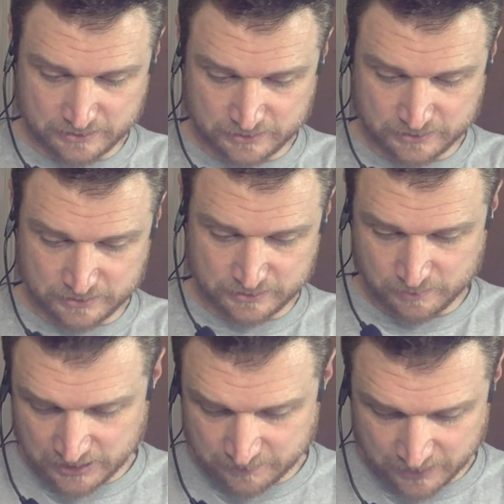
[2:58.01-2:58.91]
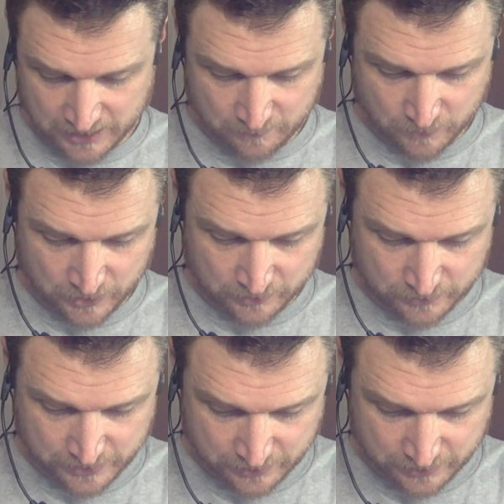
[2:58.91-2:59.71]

so I'm going to change my camera angle